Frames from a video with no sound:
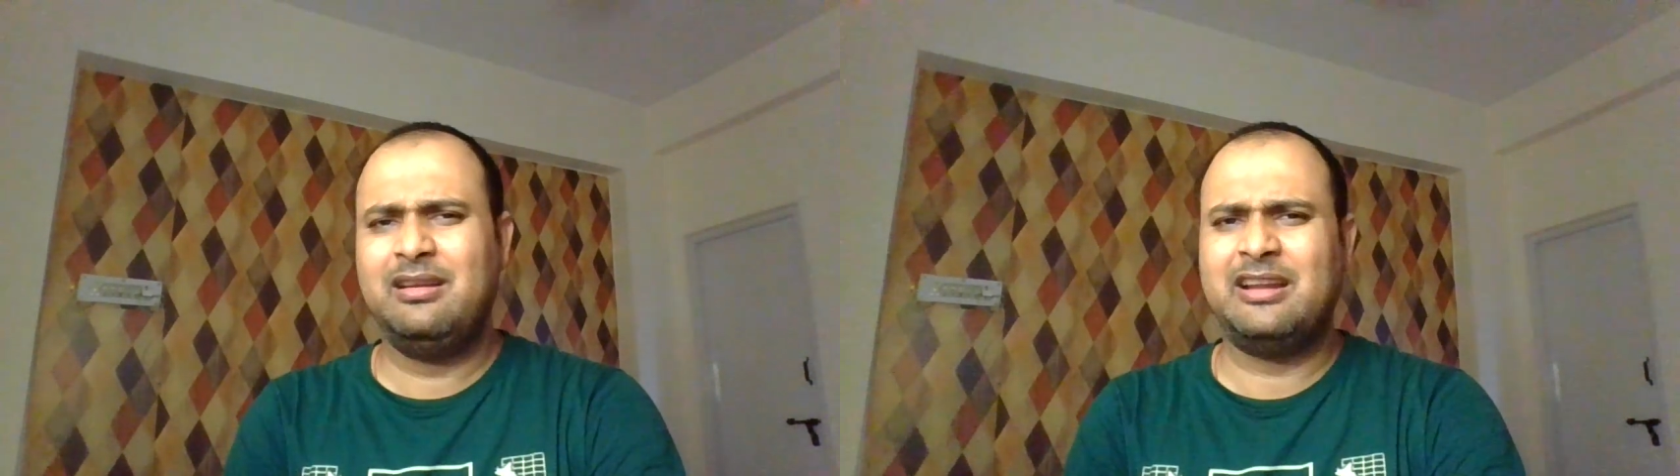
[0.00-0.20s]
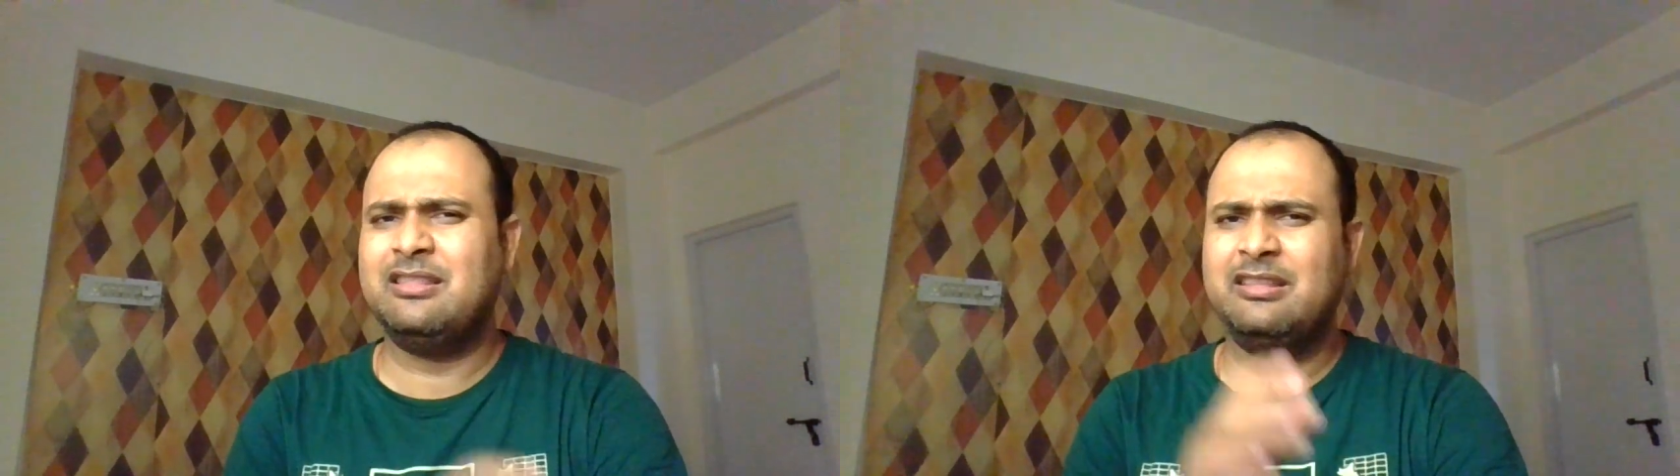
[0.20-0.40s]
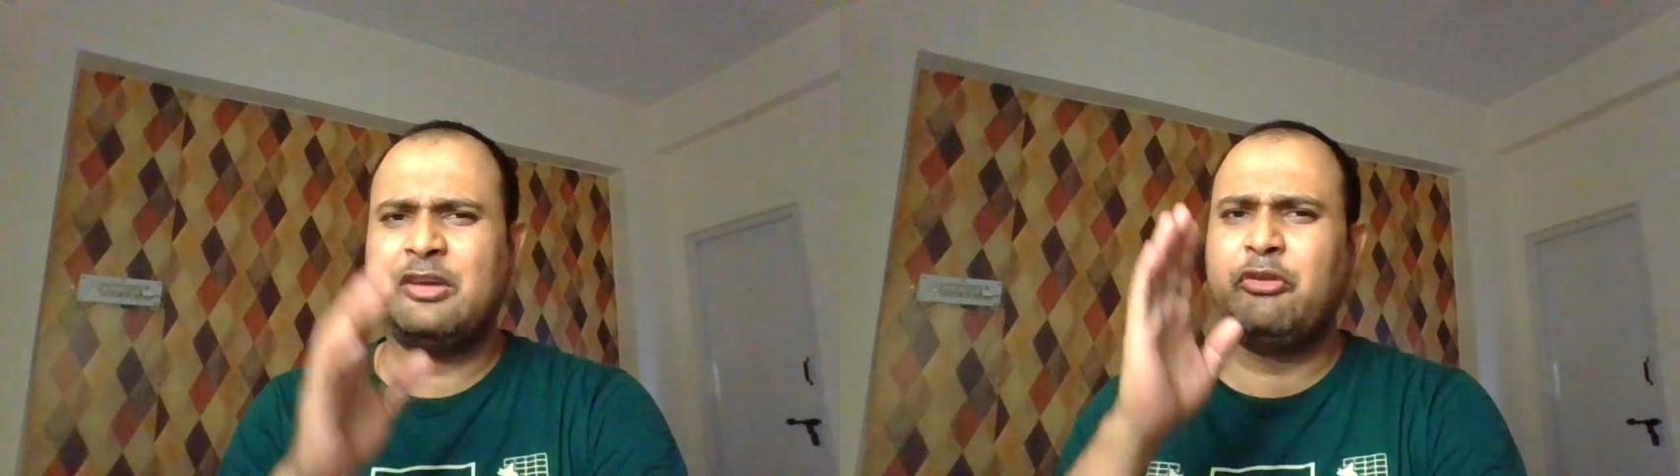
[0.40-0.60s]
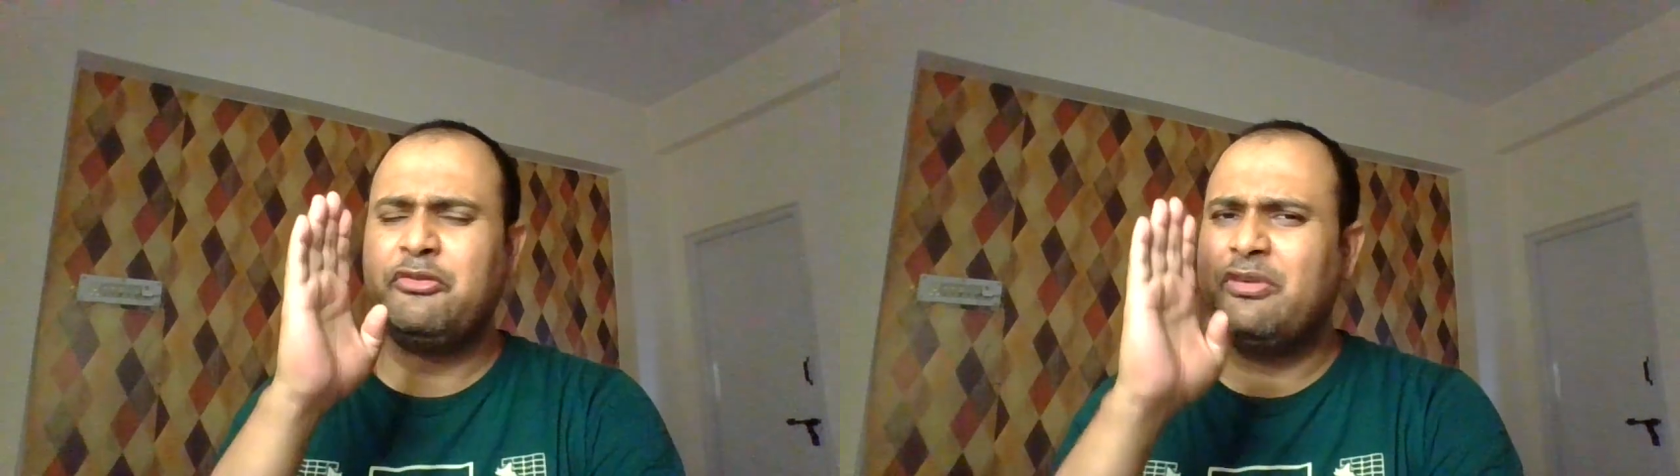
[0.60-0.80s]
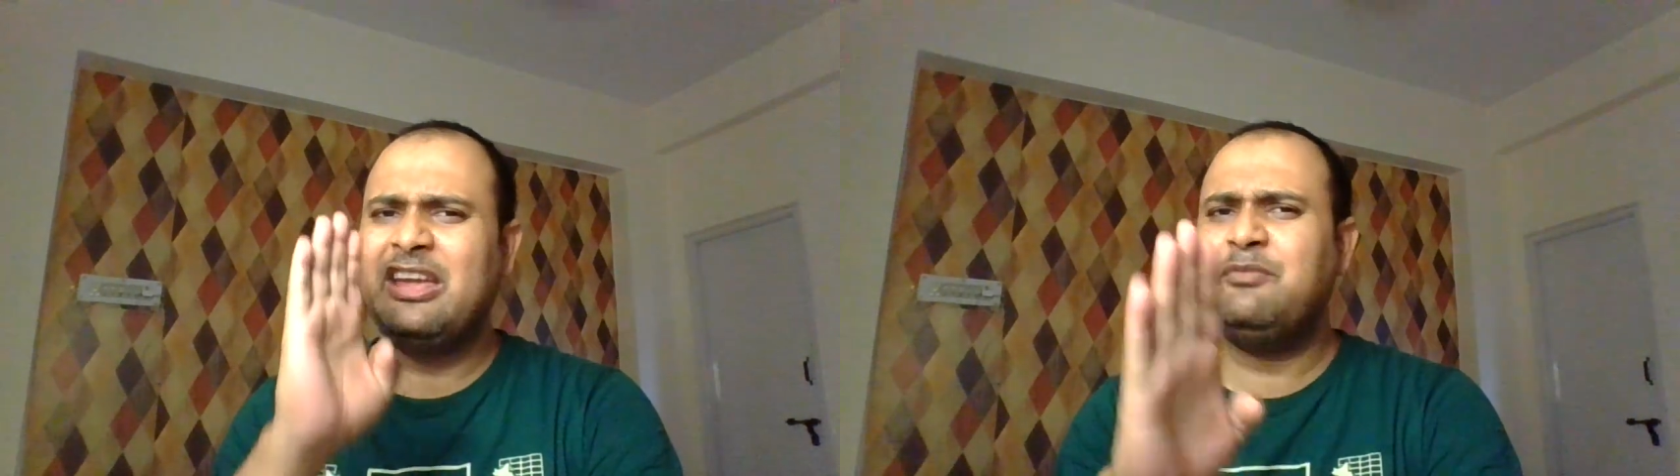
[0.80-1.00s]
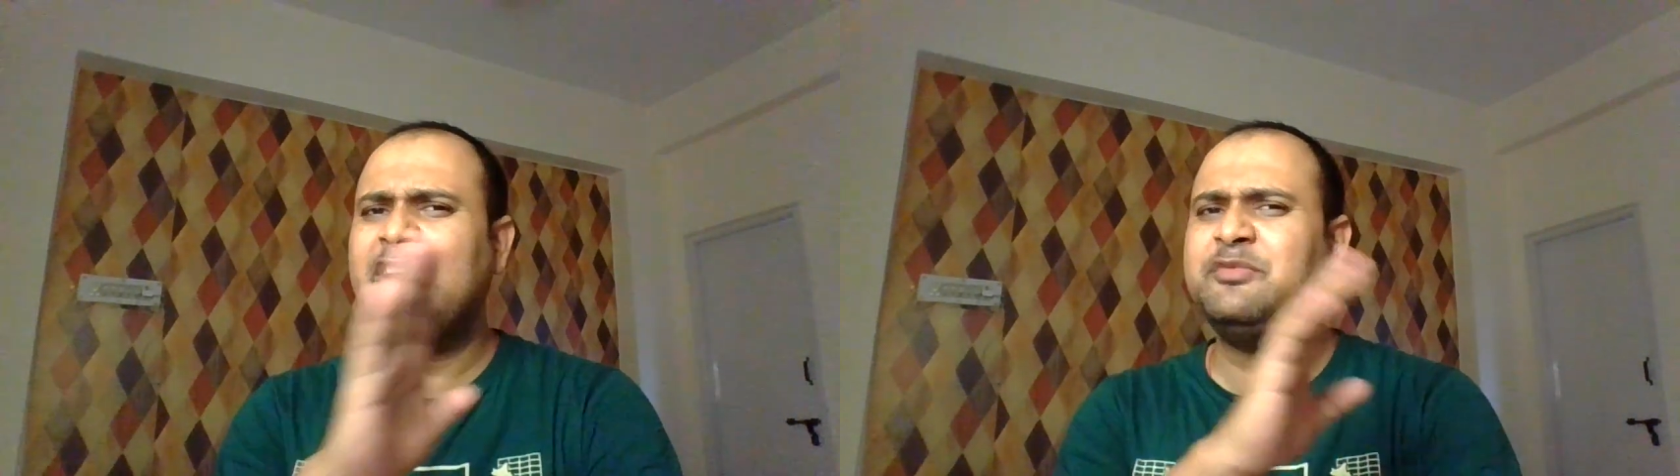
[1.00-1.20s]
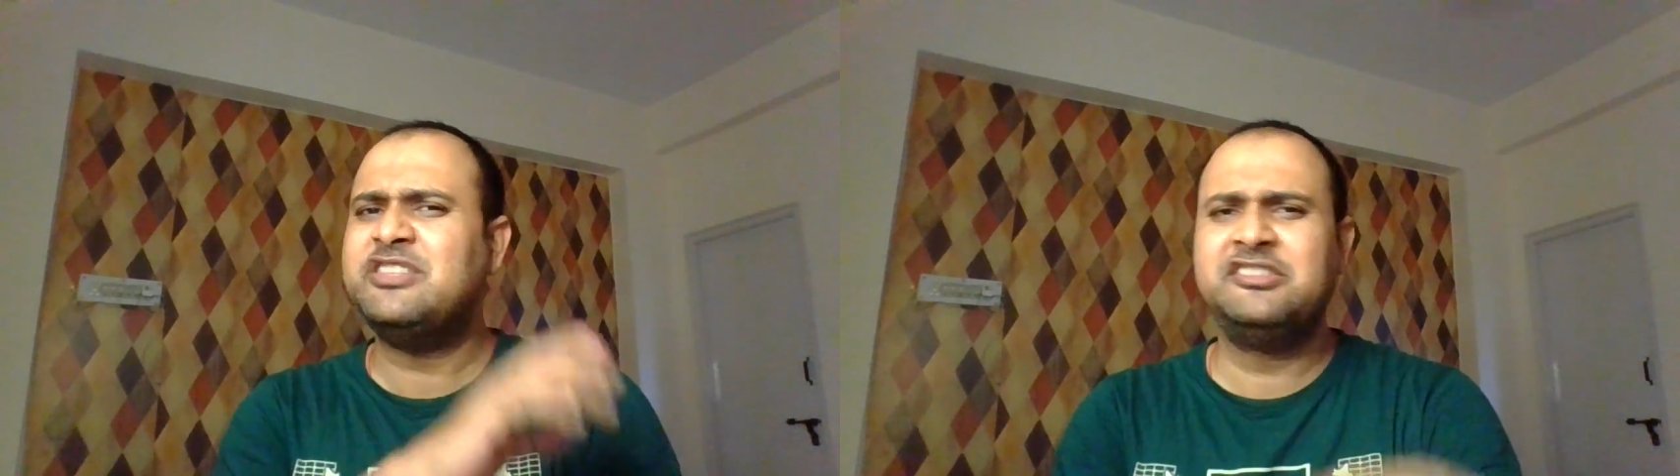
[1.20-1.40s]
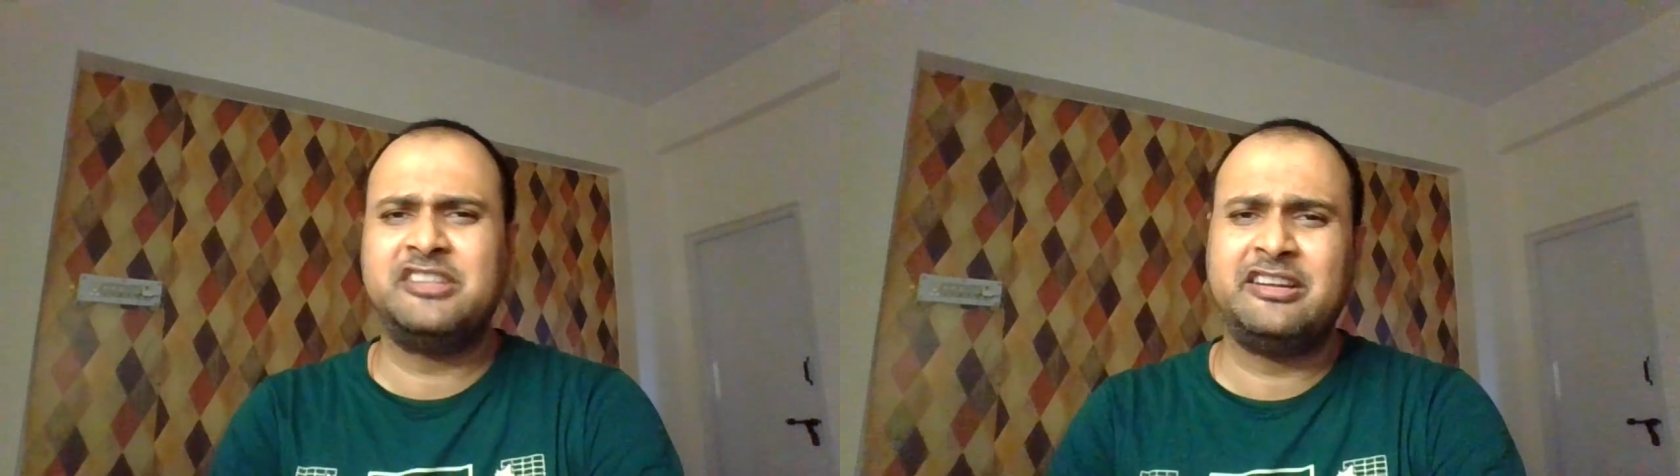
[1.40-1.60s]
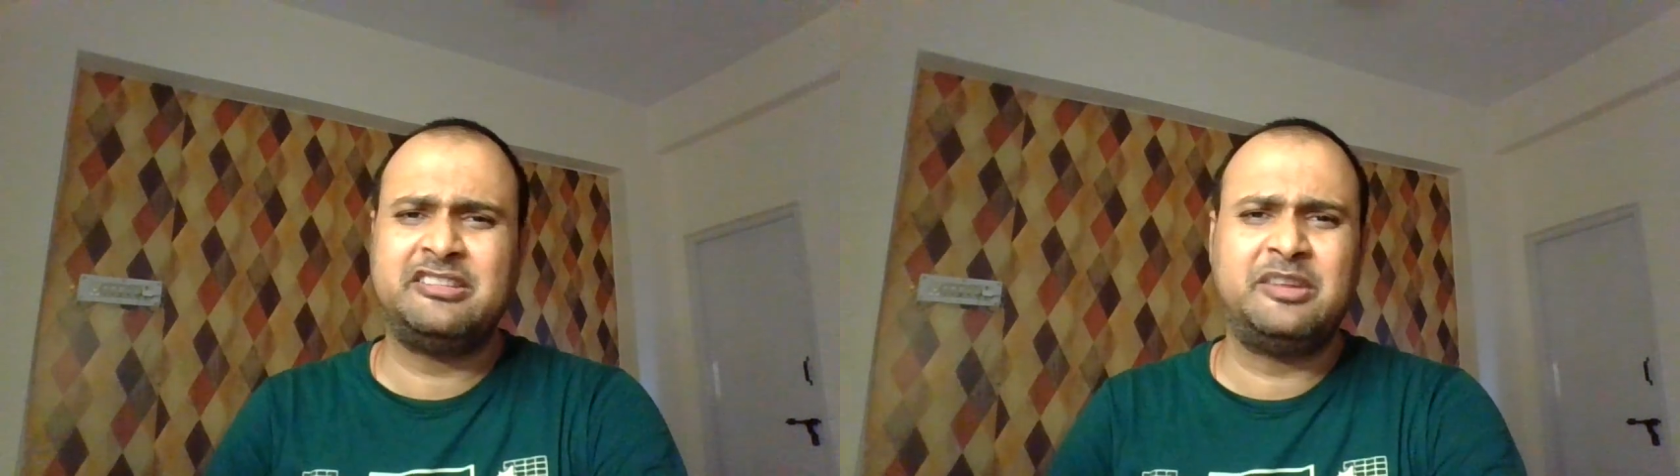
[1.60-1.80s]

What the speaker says: And there were 5 names inside